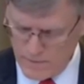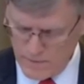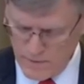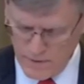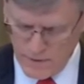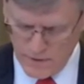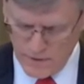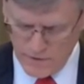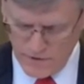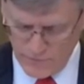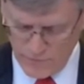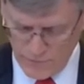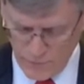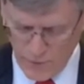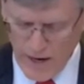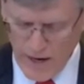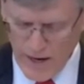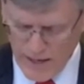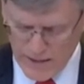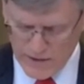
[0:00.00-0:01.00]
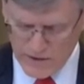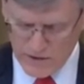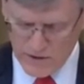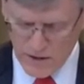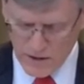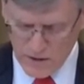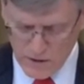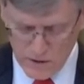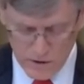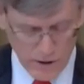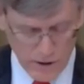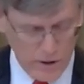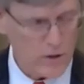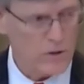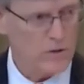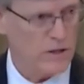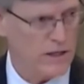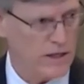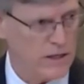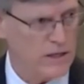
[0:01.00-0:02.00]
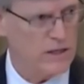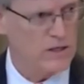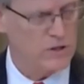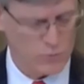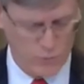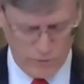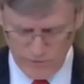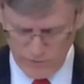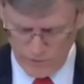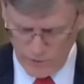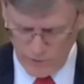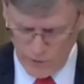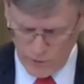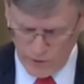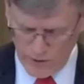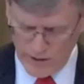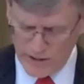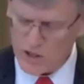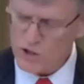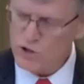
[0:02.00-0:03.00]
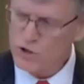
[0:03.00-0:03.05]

The phrase clearly is referring